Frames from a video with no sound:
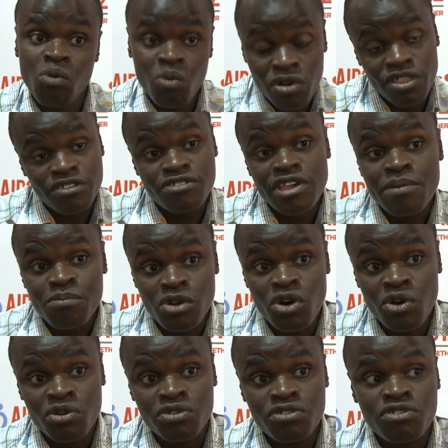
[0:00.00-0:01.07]
with the same
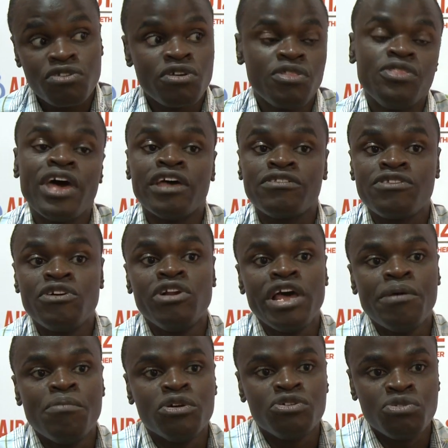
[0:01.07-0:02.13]
laws, they are still
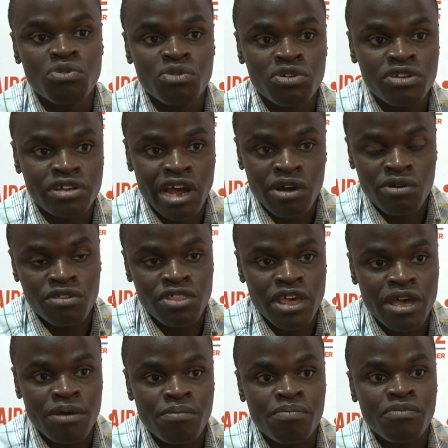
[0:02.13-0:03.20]
able to tackle
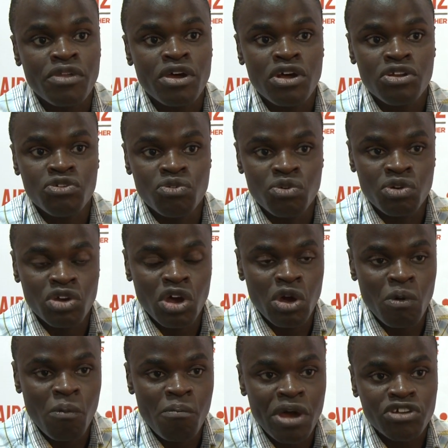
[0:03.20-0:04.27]
them, to
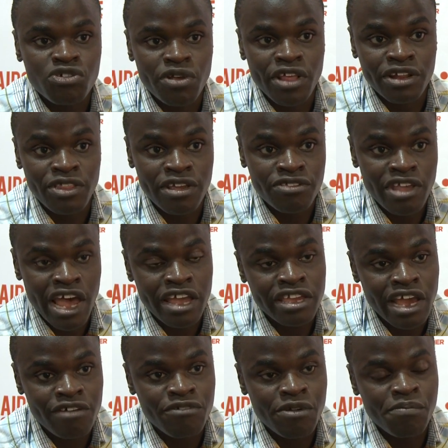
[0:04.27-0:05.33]
make sure that there is
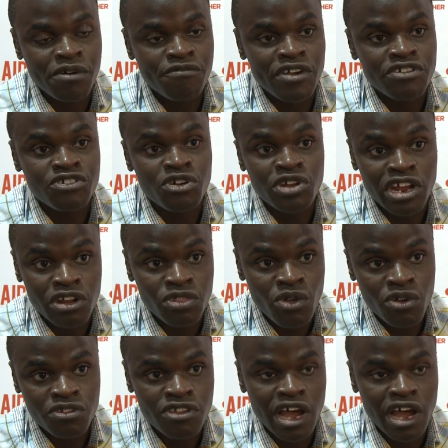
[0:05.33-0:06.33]
HIV prevention in those